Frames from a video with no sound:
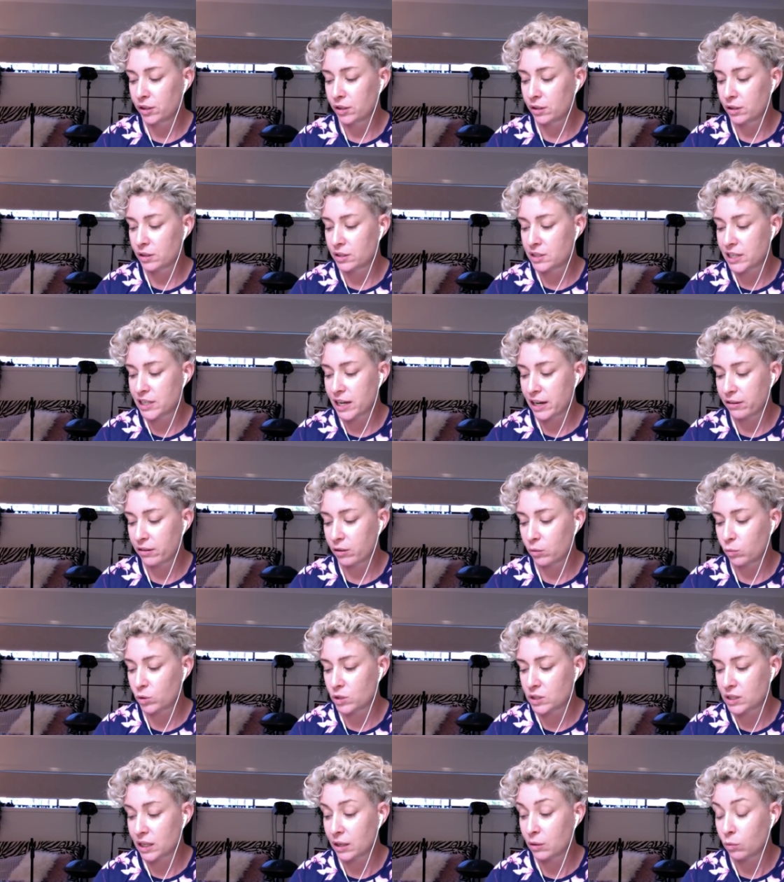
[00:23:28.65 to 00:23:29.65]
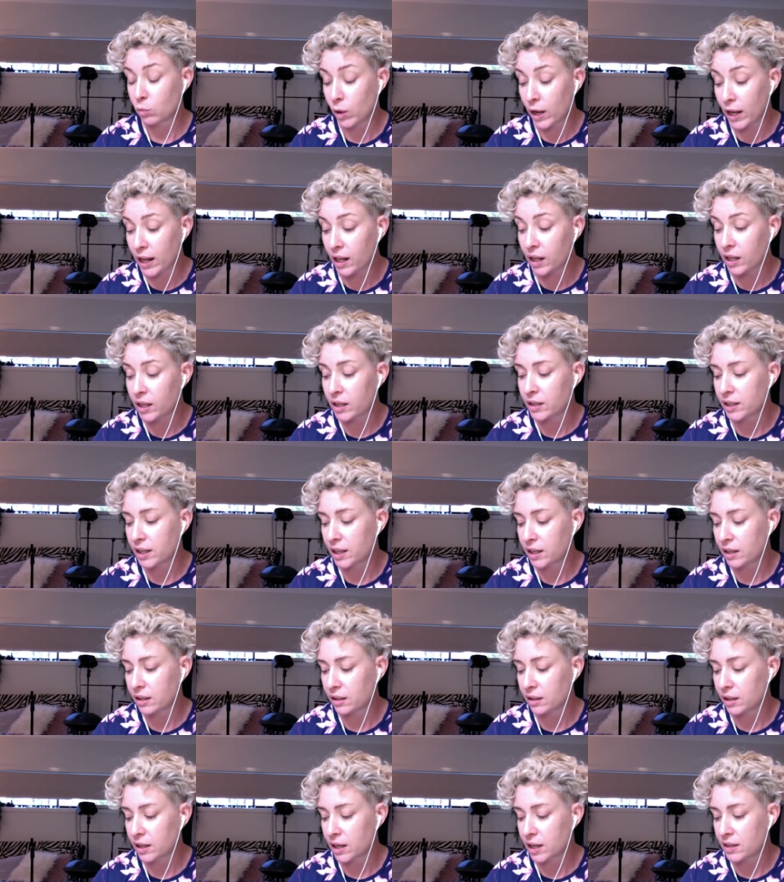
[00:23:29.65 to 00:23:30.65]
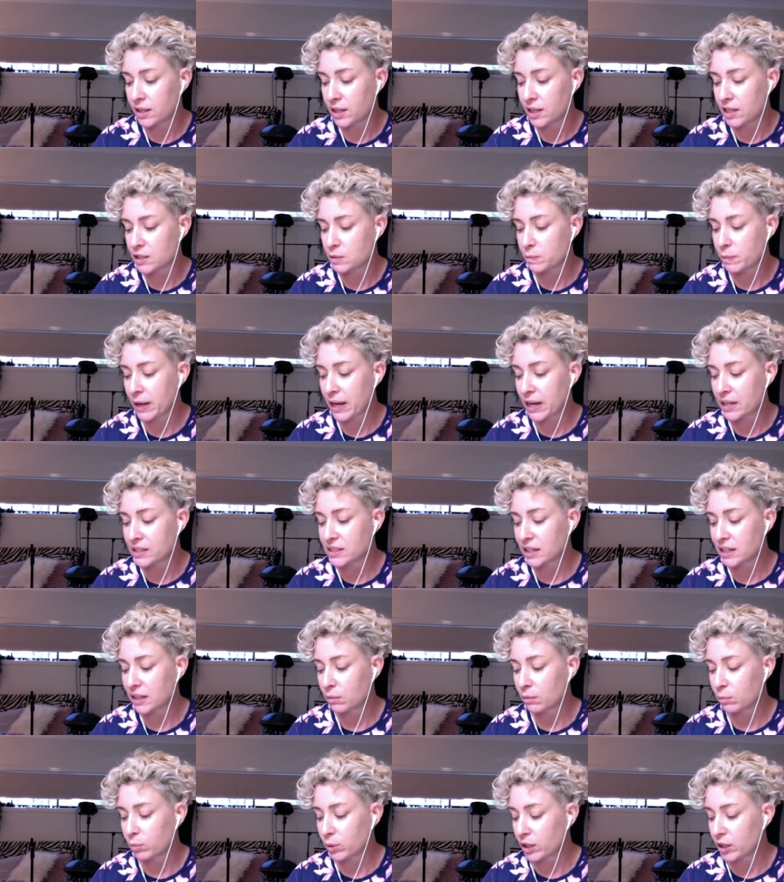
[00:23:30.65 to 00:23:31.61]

that Darren was unwell and then, and then his passing.